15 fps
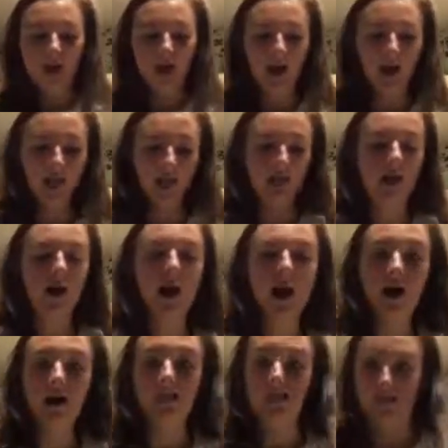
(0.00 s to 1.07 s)
and then
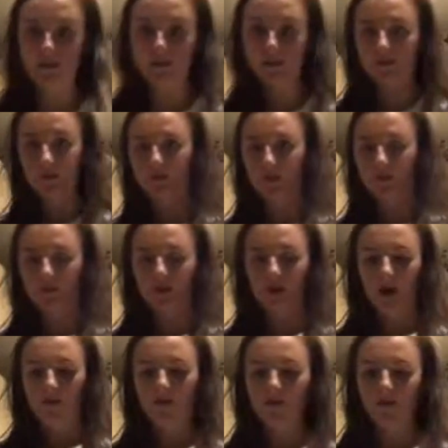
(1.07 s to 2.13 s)
the small
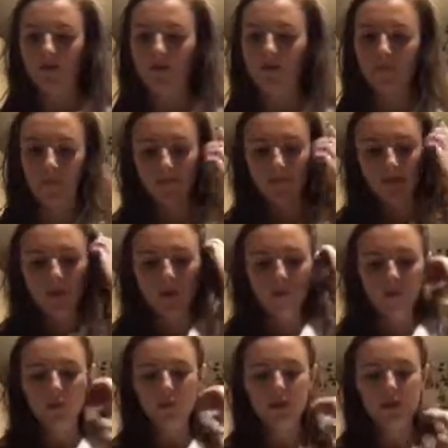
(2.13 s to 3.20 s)
ribosome,
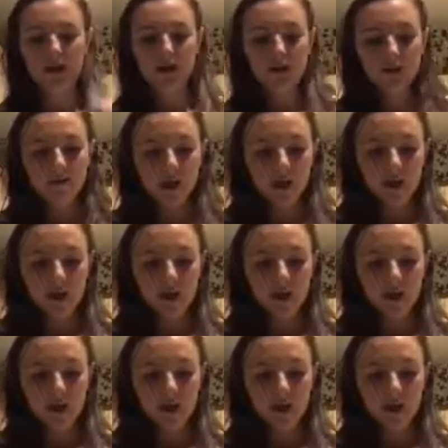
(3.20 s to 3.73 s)
would read